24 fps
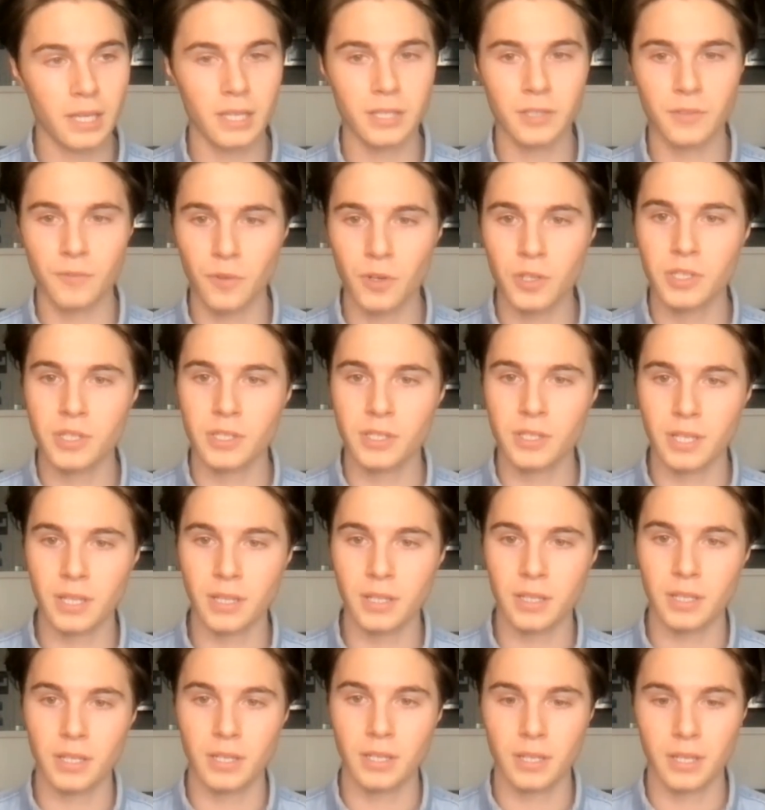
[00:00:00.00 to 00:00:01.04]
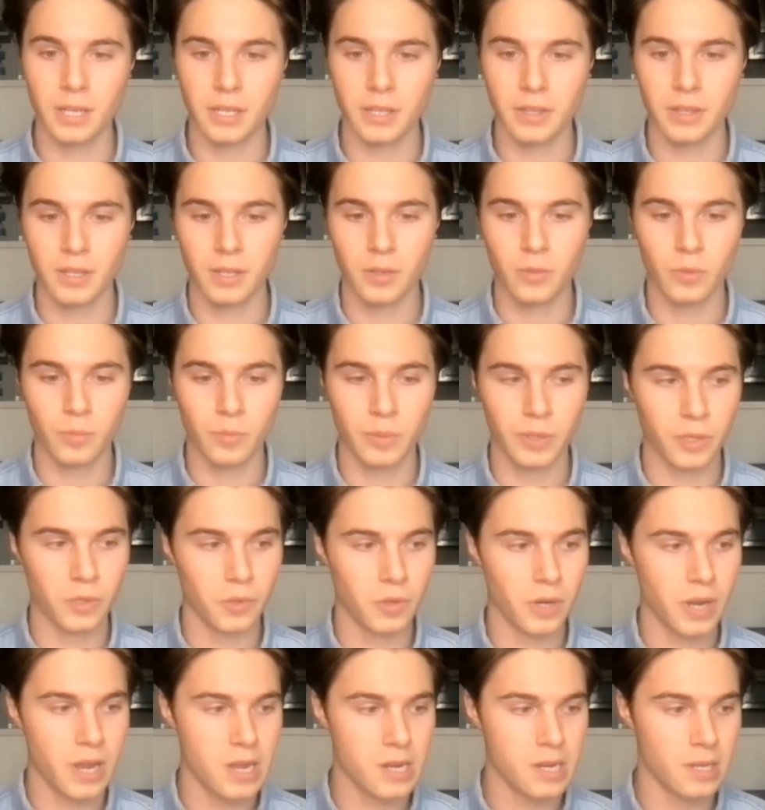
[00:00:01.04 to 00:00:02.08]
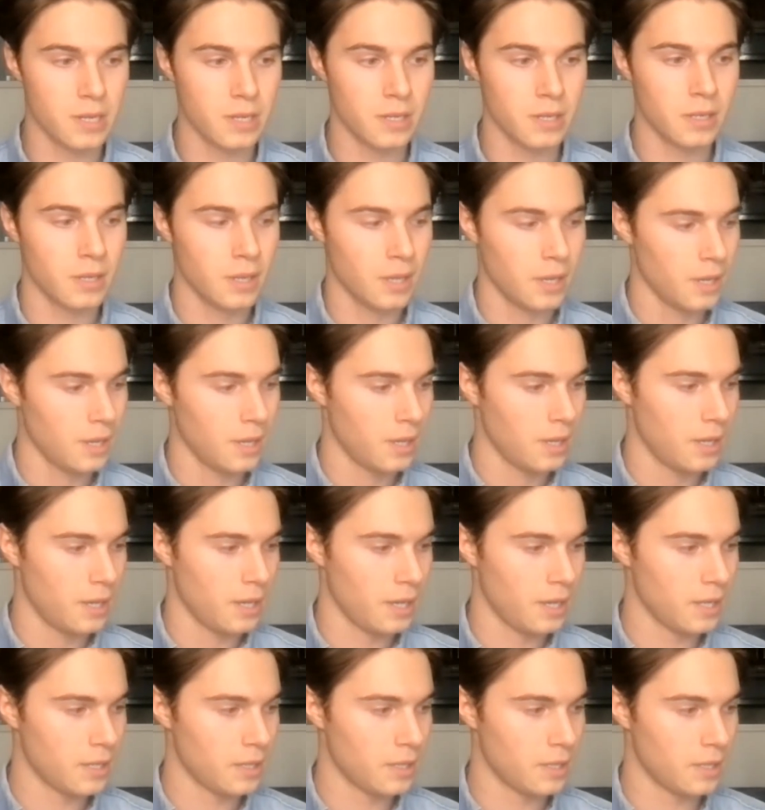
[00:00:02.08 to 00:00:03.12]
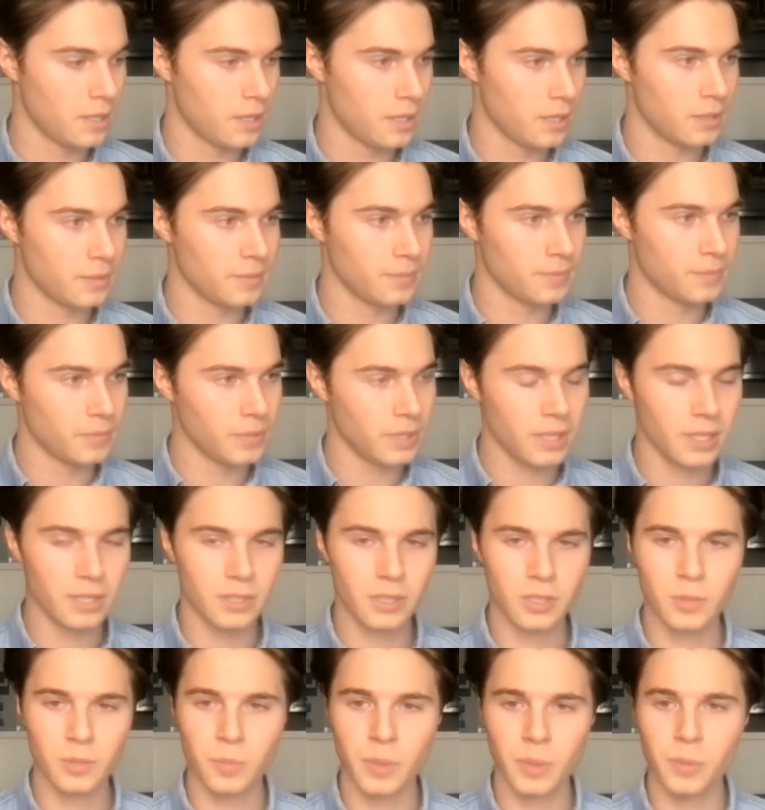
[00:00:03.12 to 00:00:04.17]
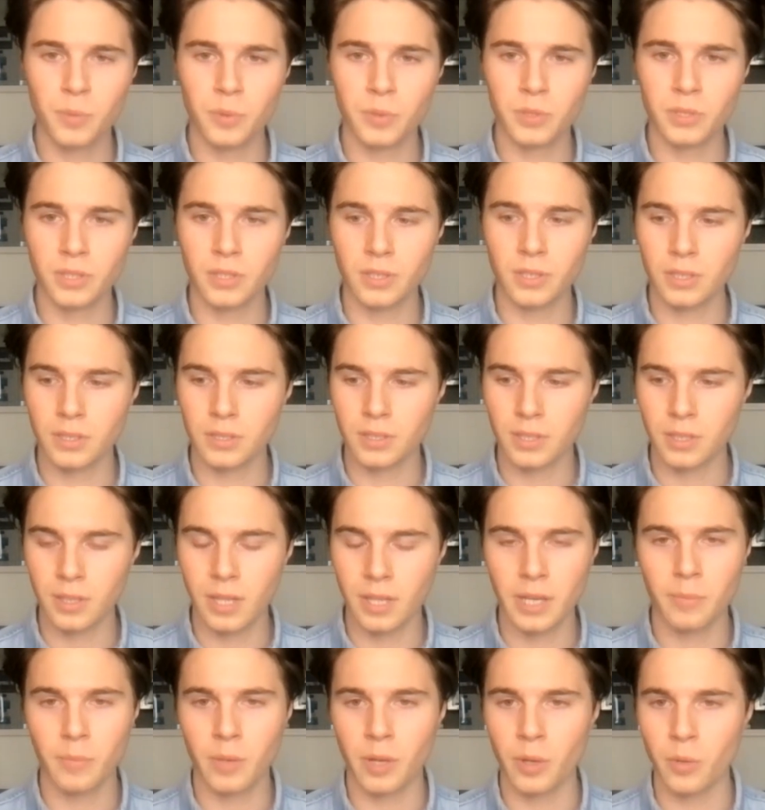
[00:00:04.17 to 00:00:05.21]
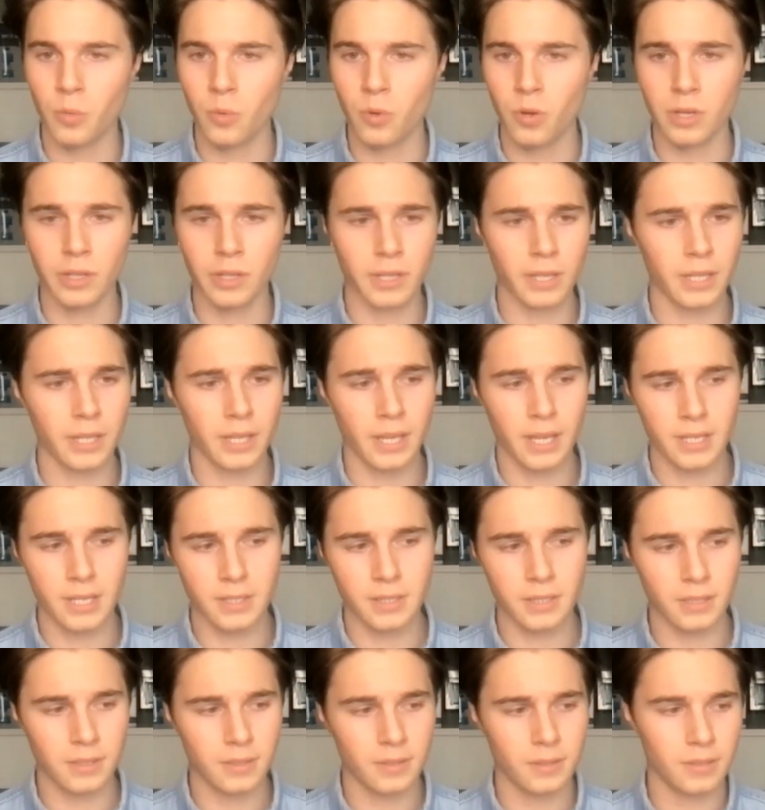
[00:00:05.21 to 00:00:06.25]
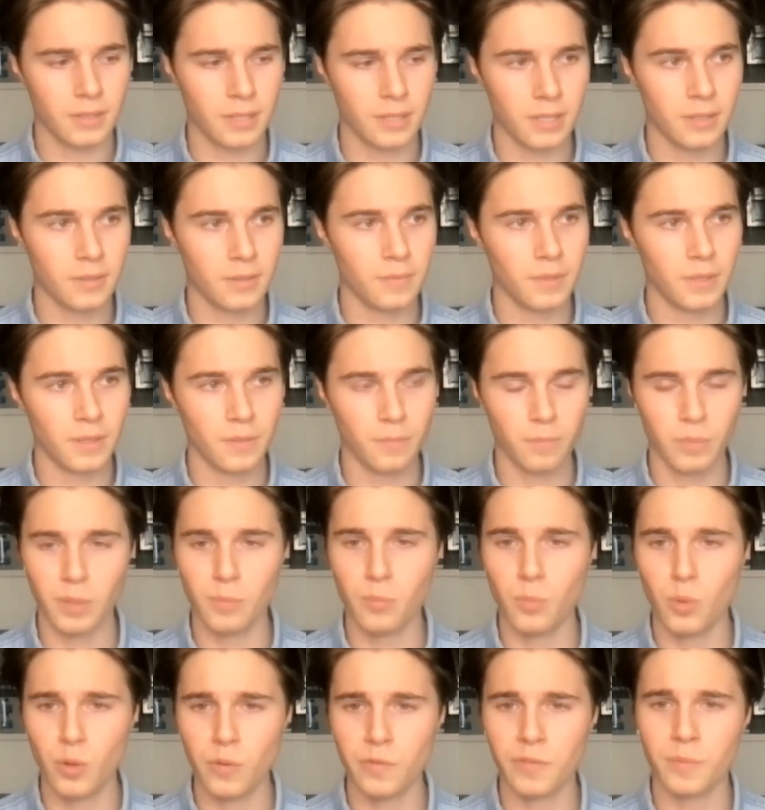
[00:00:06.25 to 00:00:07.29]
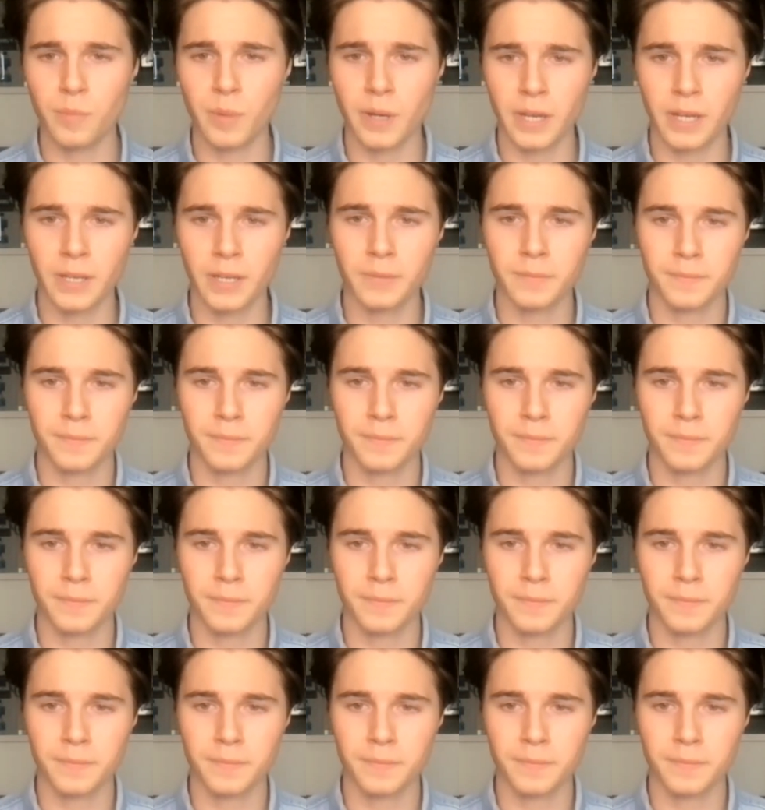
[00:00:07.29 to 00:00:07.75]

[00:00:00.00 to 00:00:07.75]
versatility, I think, would be great. And just people to like my work, I guess, and be moved by it.